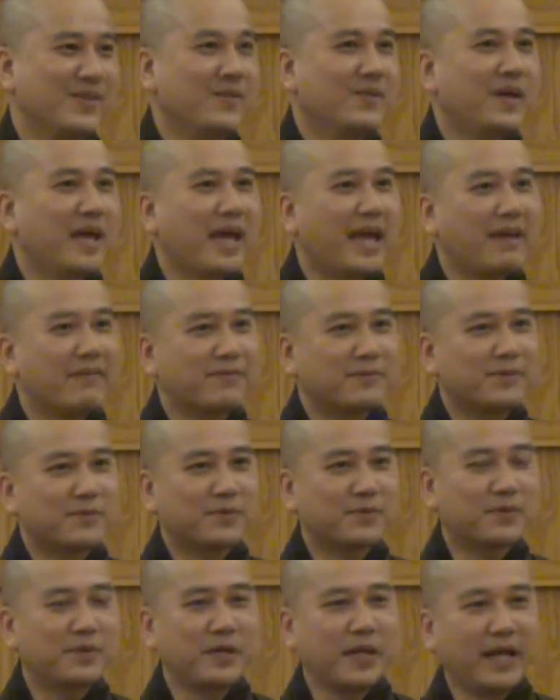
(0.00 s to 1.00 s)
You have
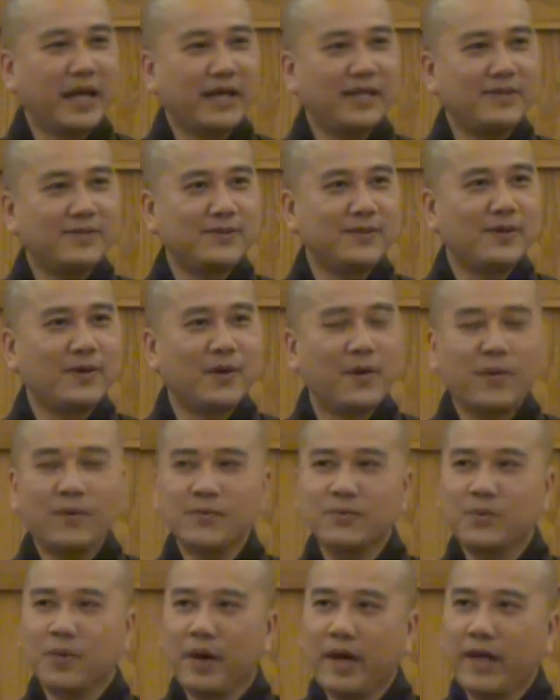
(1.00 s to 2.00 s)
to create your
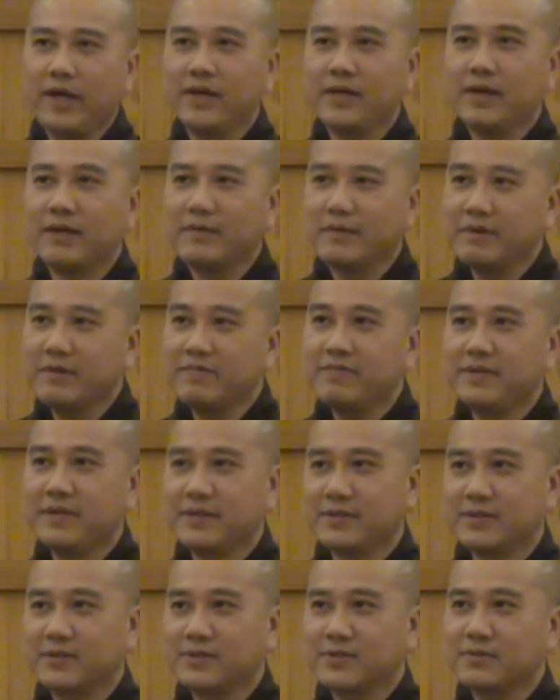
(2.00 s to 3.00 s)
own way of
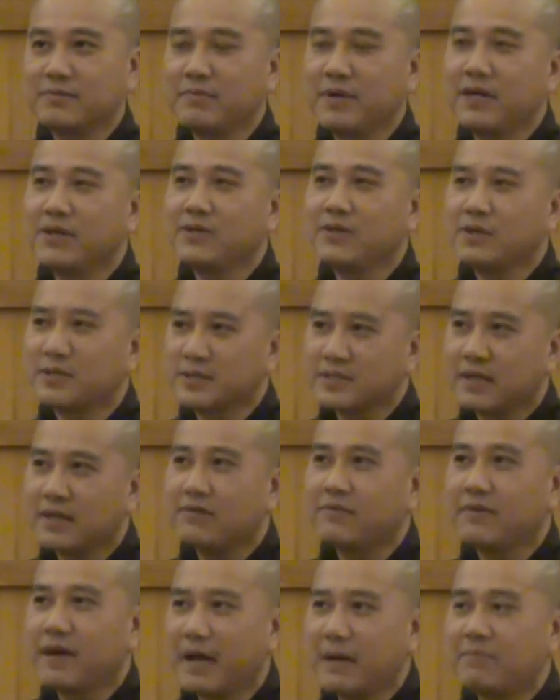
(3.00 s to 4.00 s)
living to make
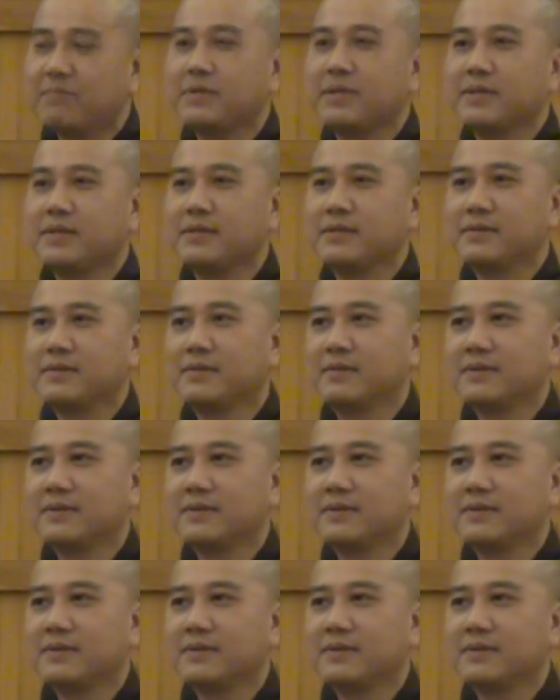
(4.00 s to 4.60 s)
yourself happy.